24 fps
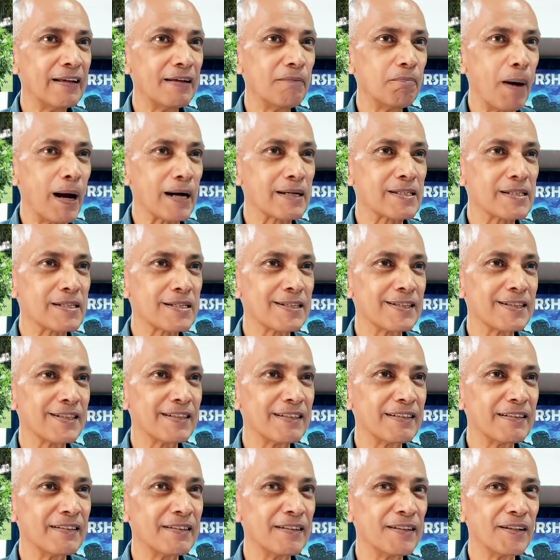but
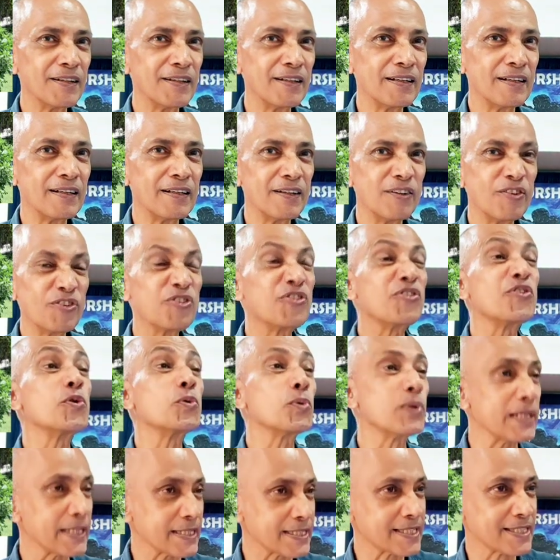
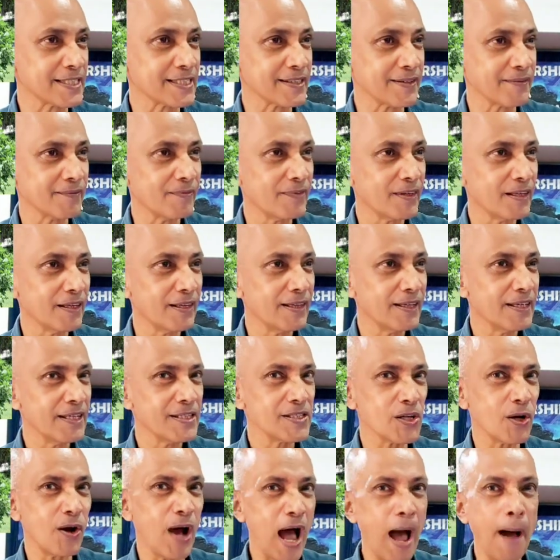fruitless.
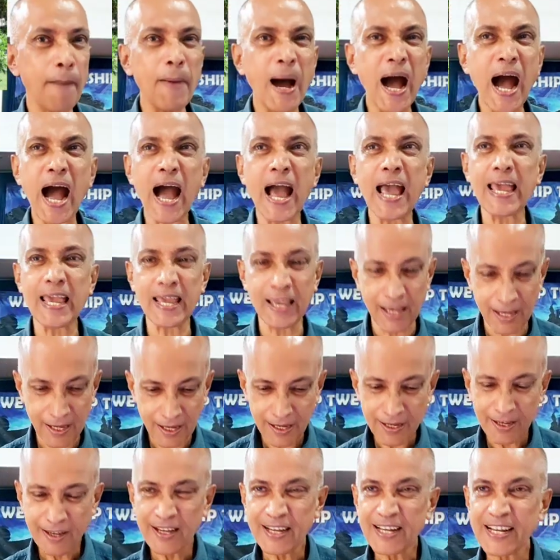So am I
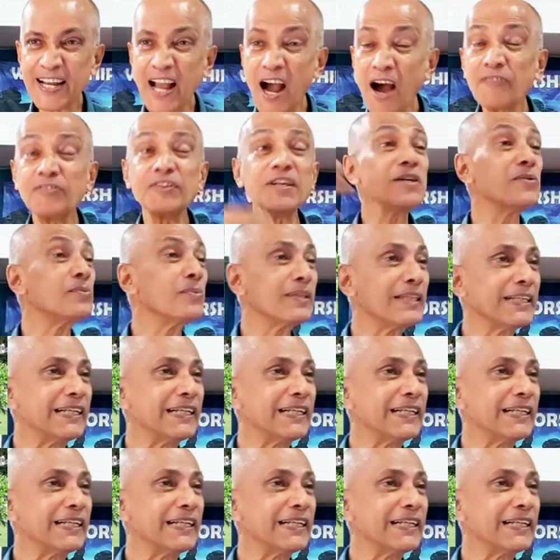covered with